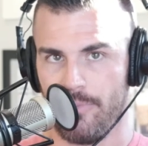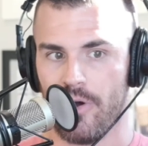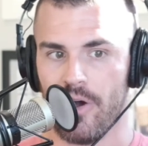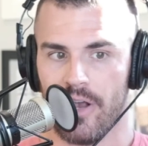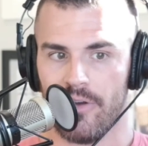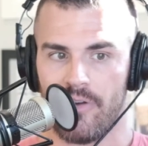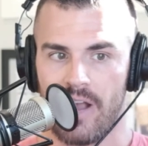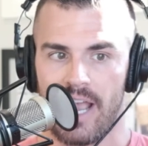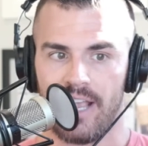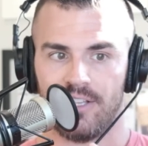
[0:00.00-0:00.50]

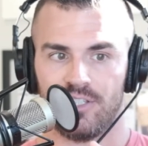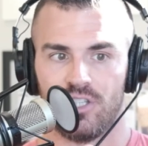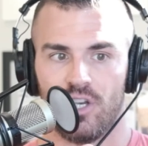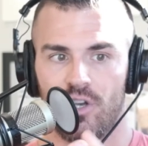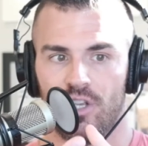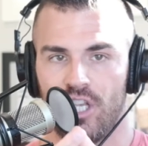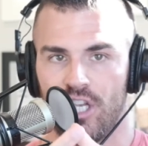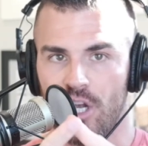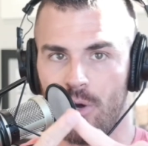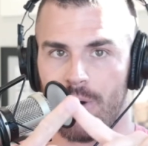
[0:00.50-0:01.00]
right? So
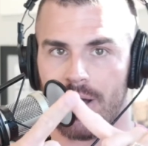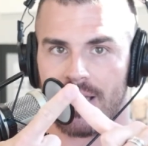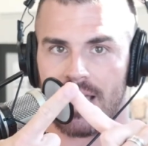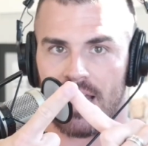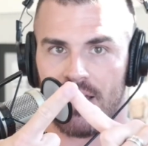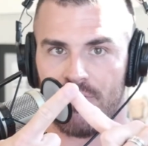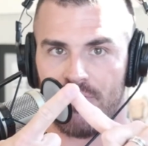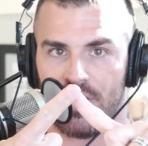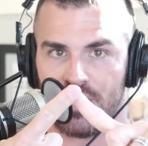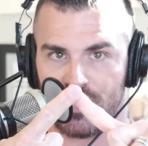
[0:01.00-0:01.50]
you know what kind
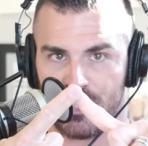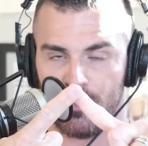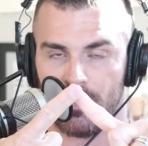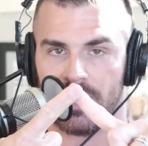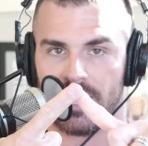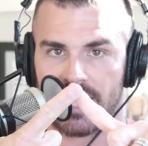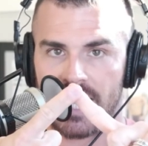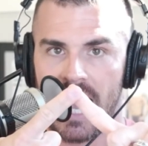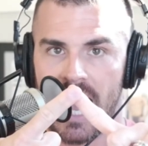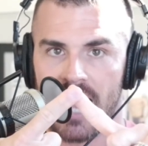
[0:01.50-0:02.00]
of fish you want to
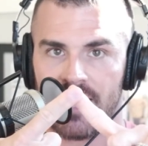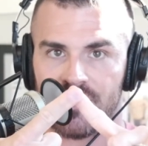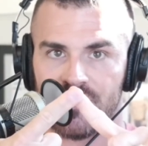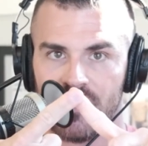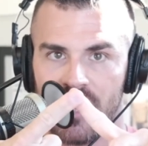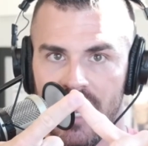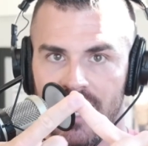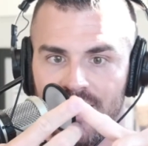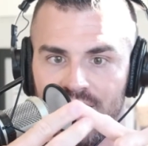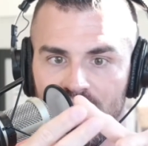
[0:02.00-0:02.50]
catch,
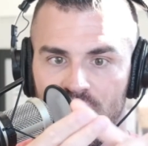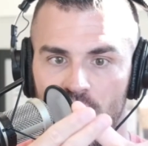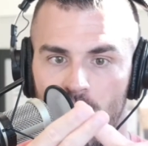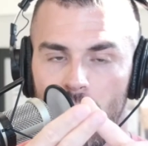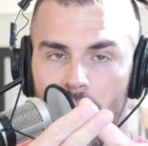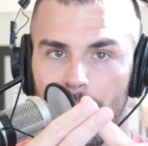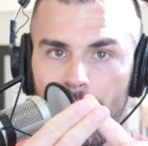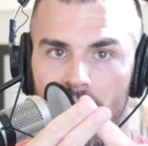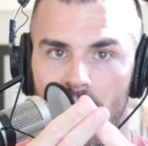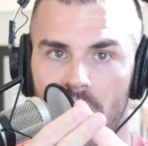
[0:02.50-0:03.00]
right? You know
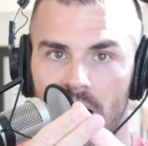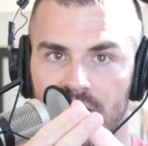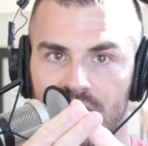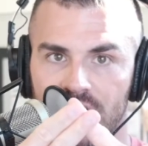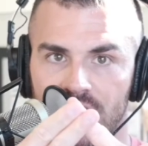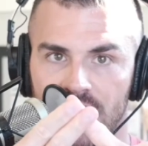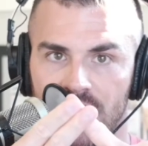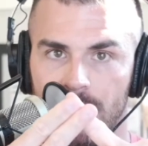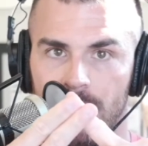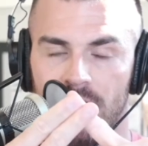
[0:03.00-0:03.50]
what pond you
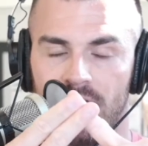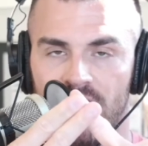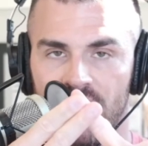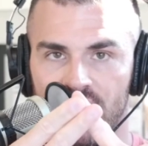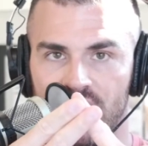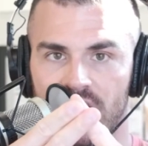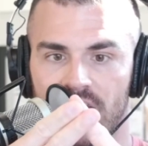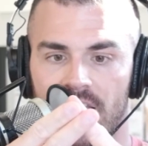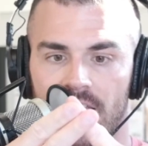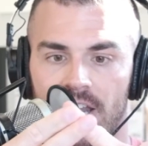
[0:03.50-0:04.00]
need to be
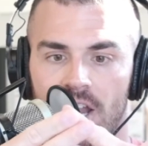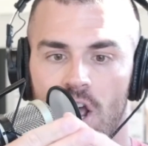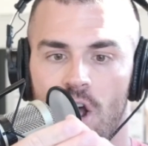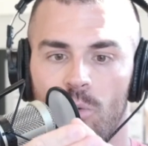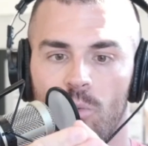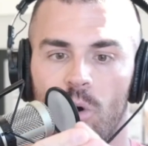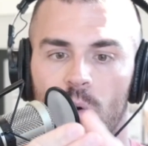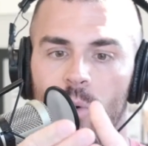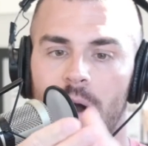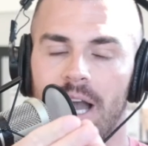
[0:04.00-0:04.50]
fishing in.
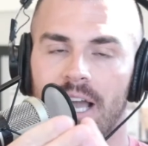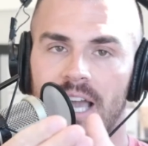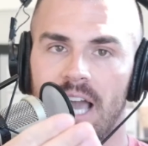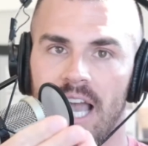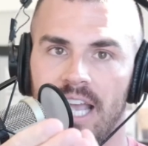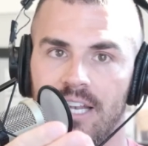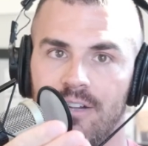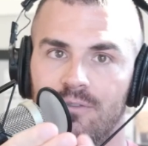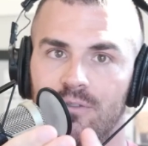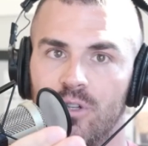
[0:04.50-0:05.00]
Well, what
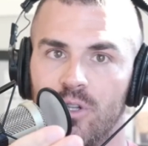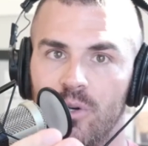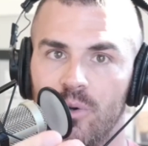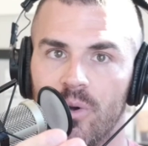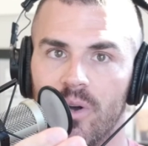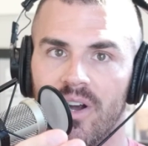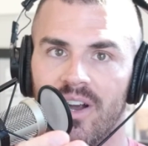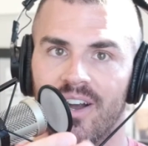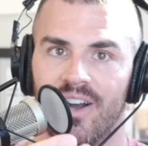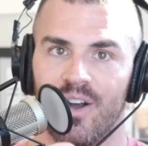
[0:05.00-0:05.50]
kind of
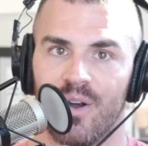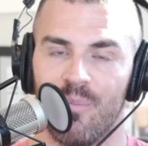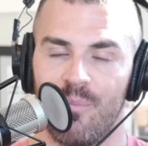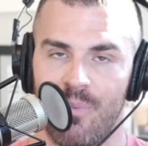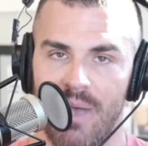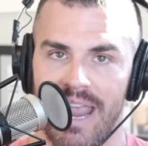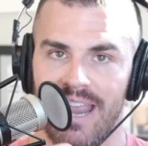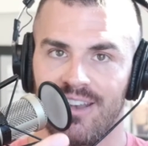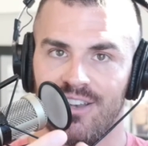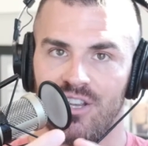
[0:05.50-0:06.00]
lure or
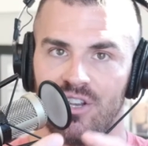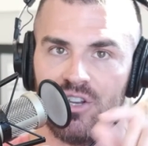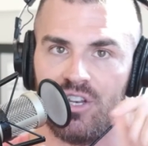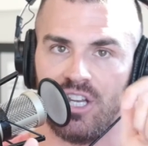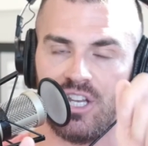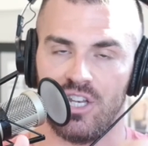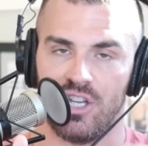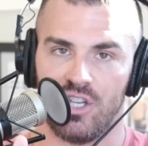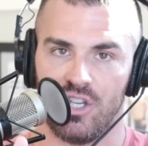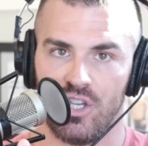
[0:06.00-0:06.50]
bait do you
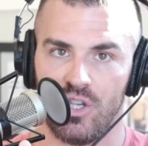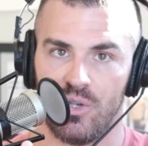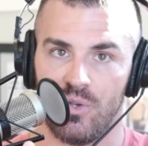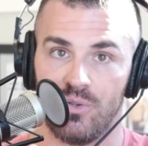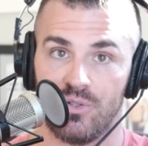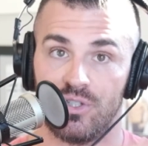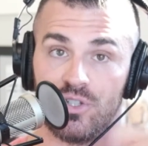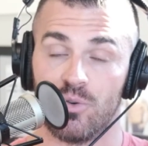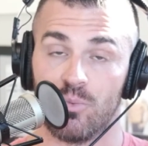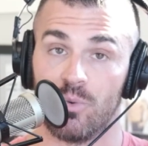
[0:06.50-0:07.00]
need to
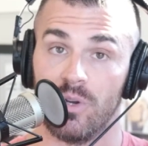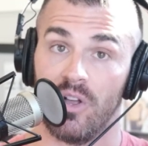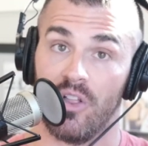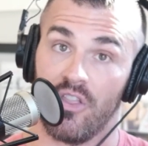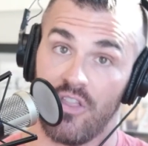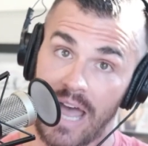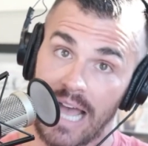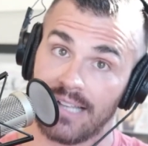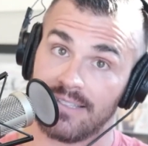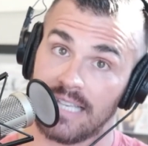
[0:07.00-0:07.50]
use to reel
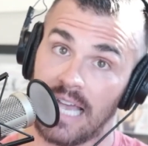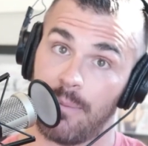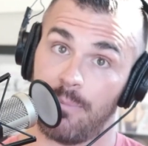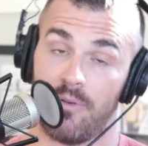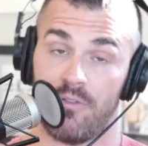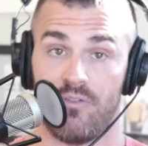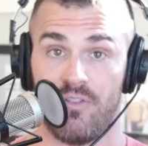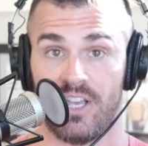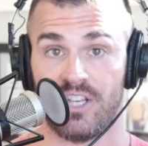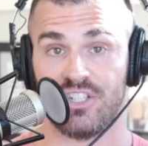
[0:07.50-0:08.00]
that type of
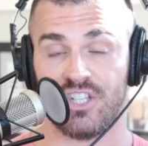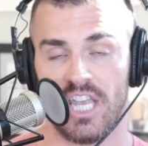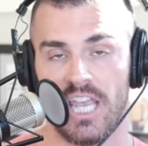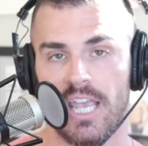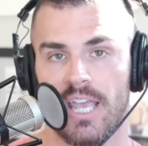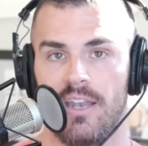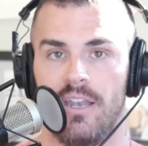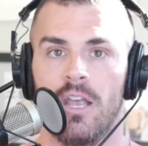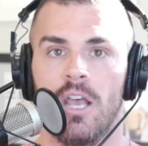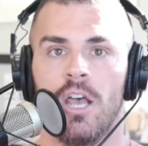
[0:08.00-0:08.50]
fish
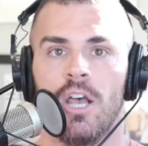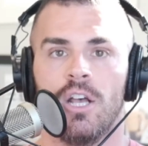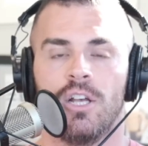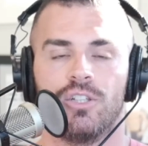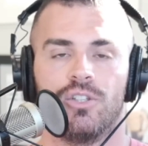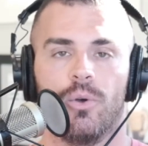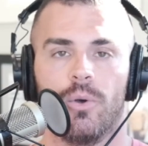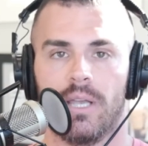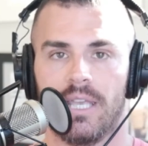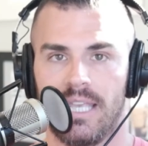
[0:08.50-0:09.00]
in?
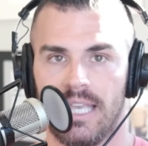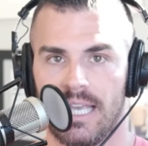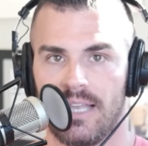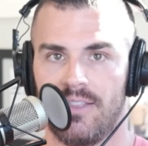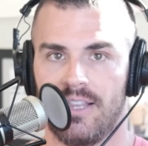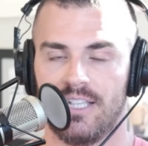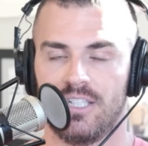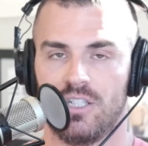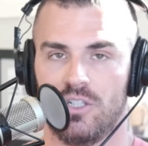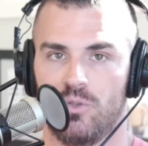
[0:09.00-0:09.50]
So again,
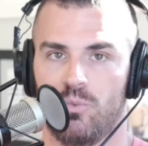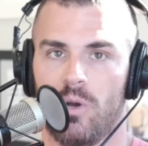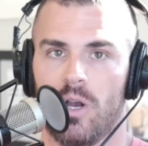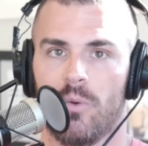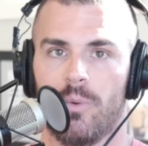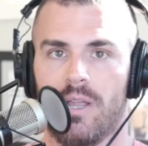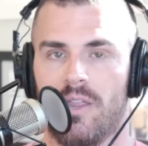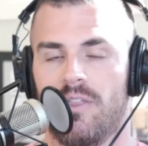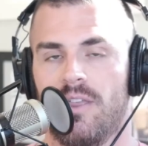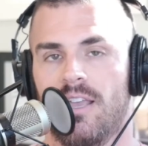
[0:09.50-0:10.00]
this is where
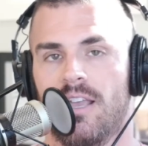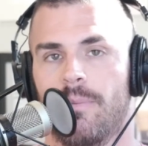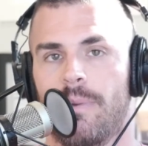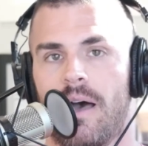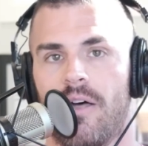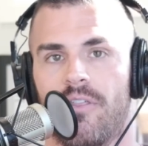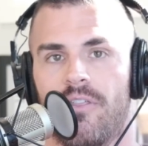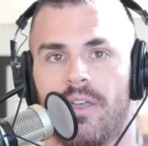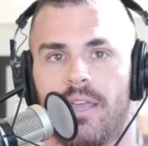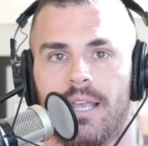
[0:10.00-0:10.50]
we think
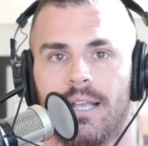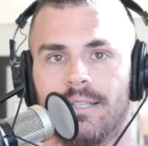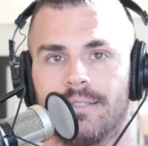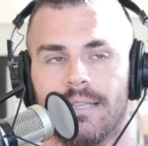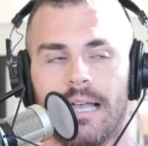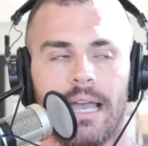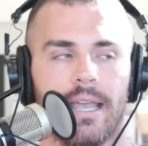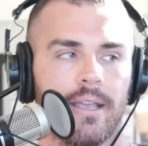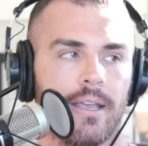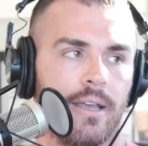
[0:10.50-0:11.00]
about things like